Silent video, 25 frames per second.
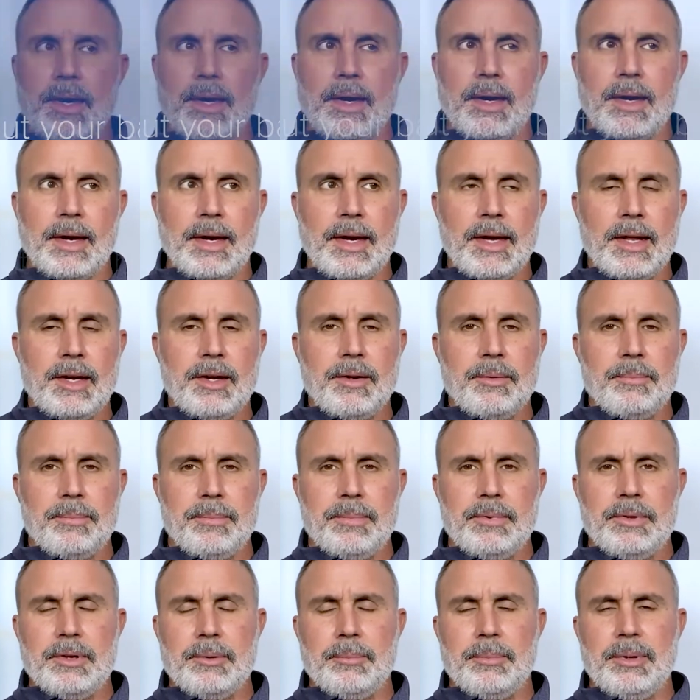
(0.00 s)
I got
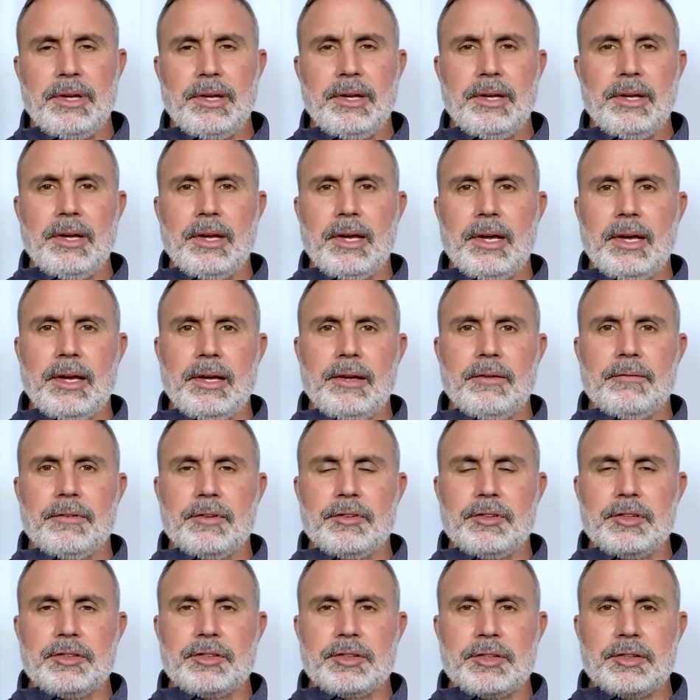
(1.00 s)
into being a
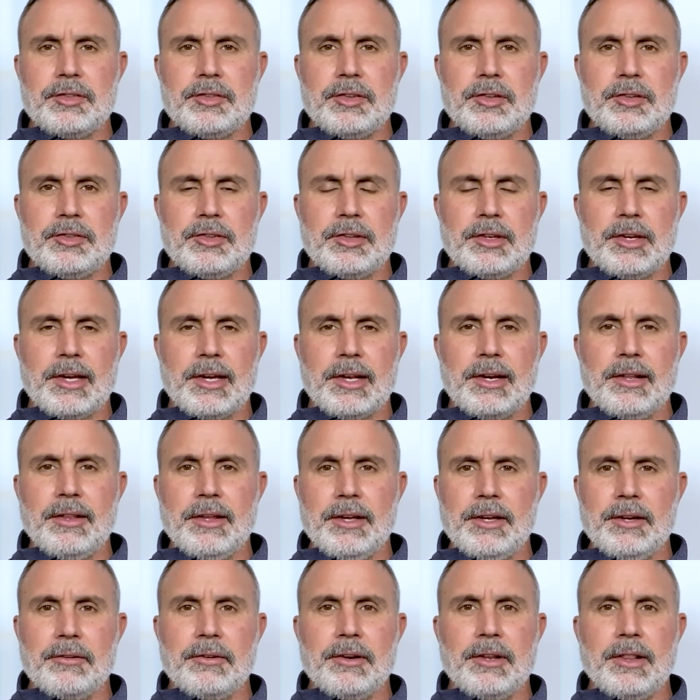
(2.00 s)
physician assistant kind of
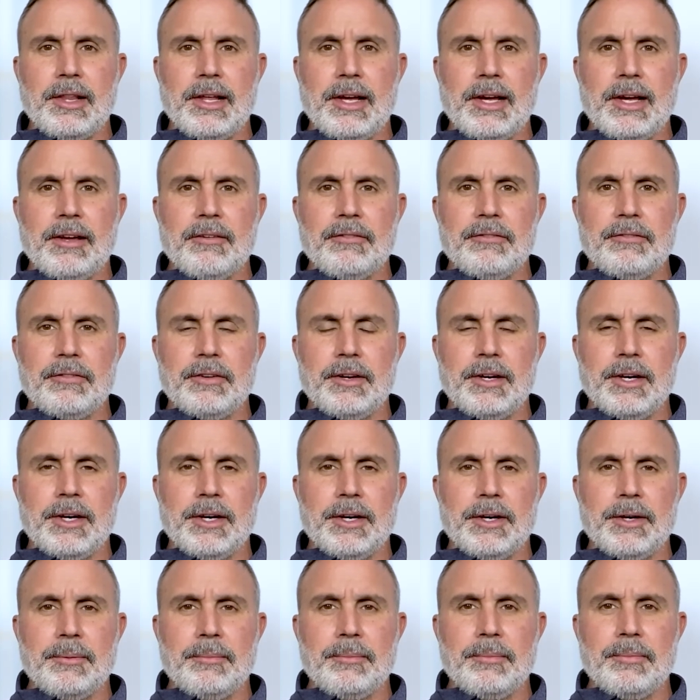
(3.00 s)
later in life.
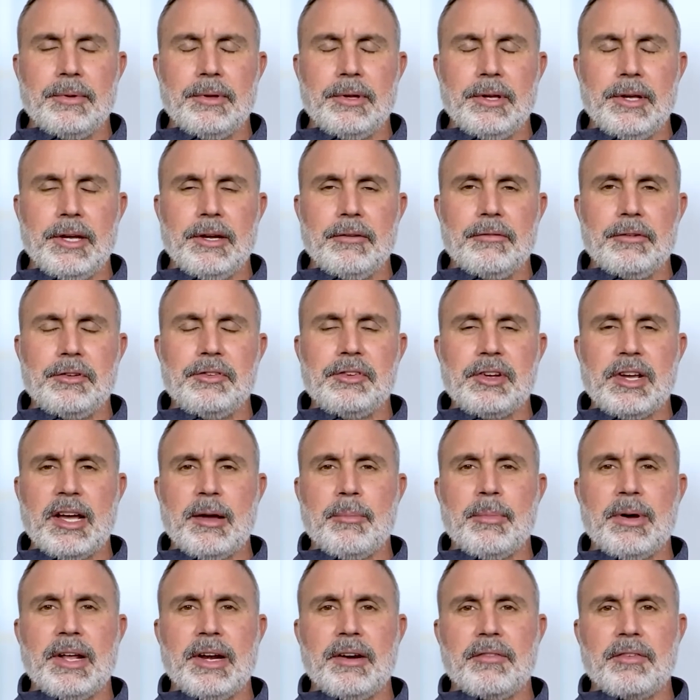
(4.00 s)
Every
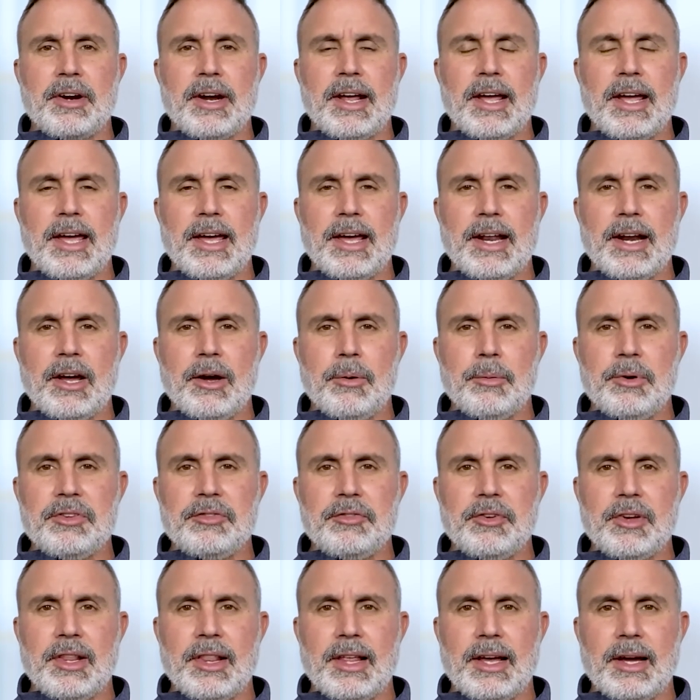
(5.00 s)
job I'd ever had, I always
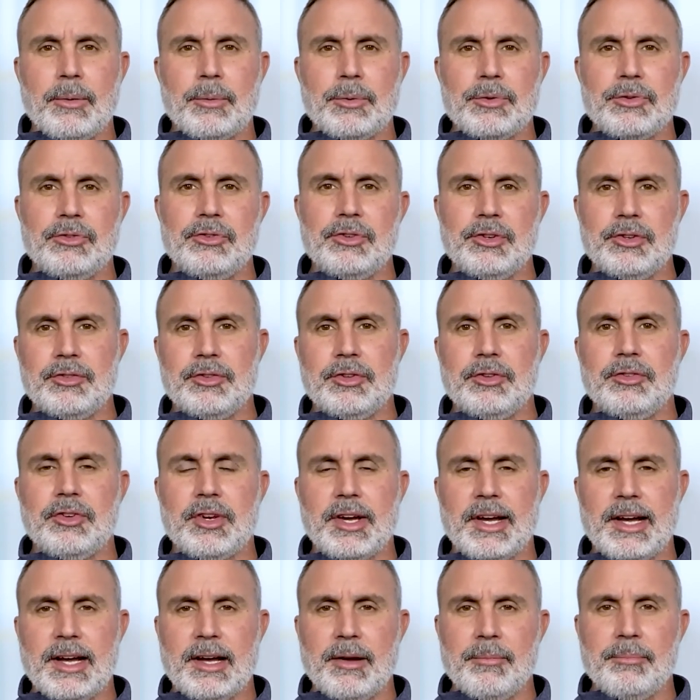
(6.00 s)
felt like was just a
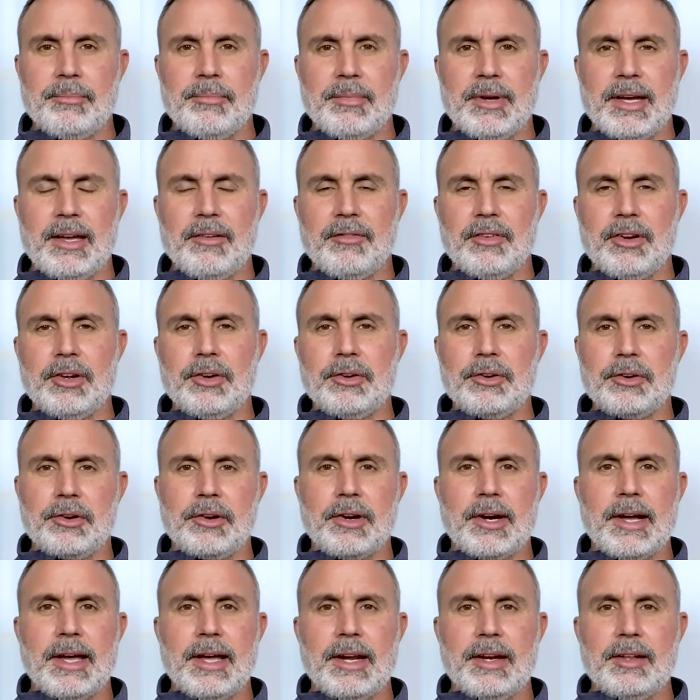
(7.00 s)
job. I have an
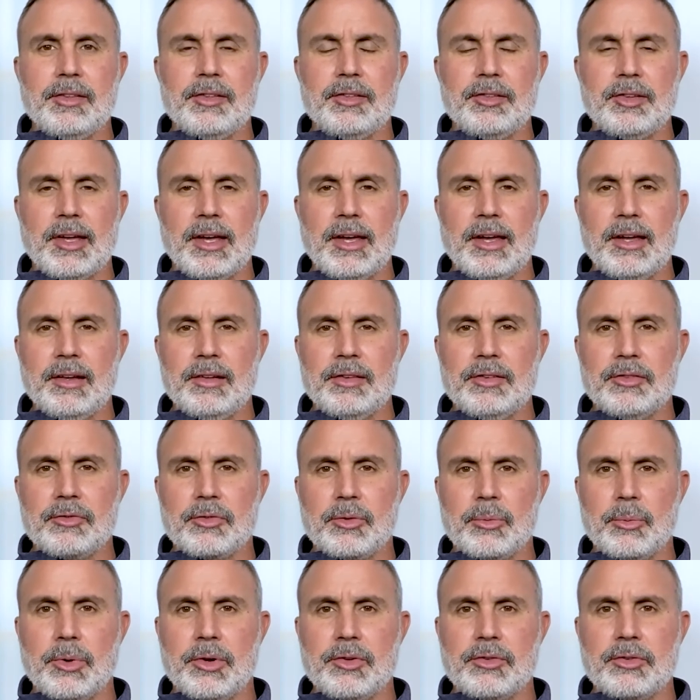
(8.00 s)
undergrad in science
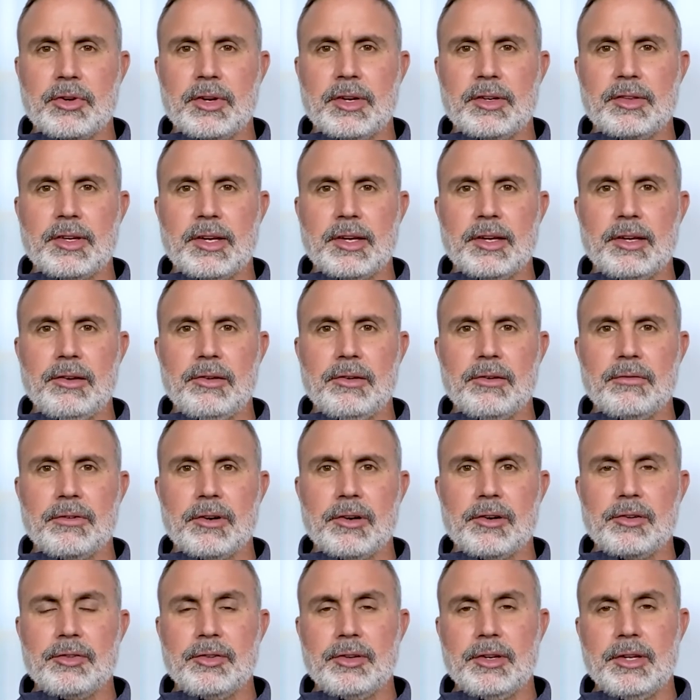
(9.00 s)
from Western Kentucky
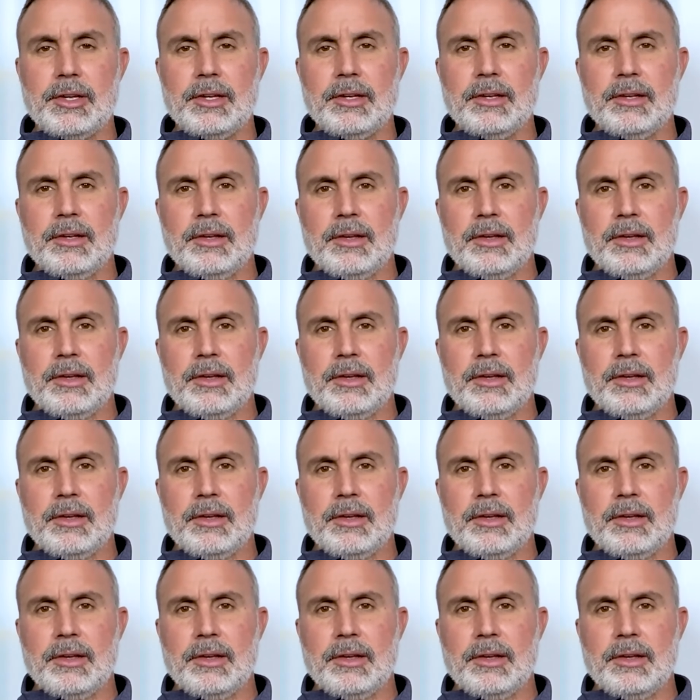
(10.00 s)
University